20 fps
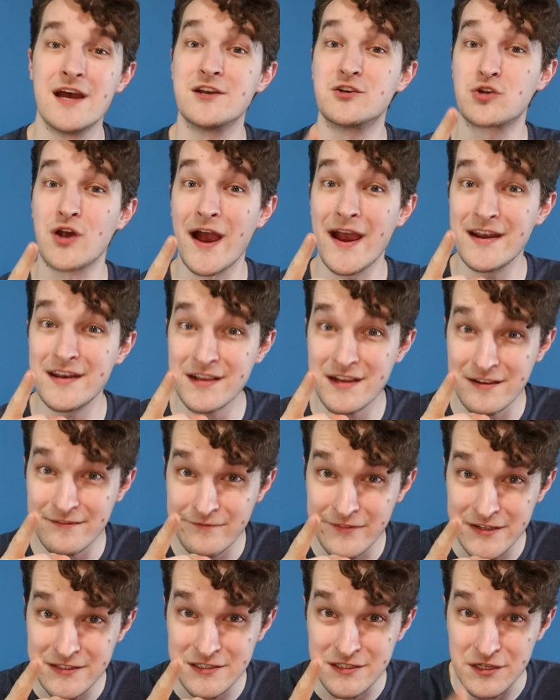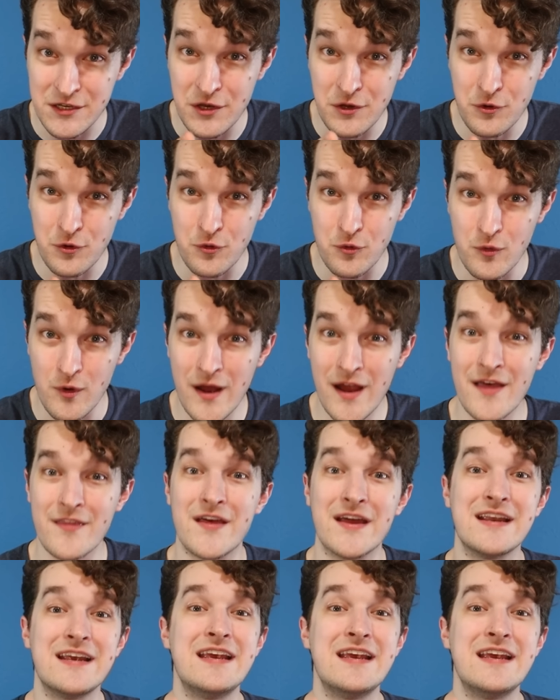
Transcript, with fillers: trying to convince you that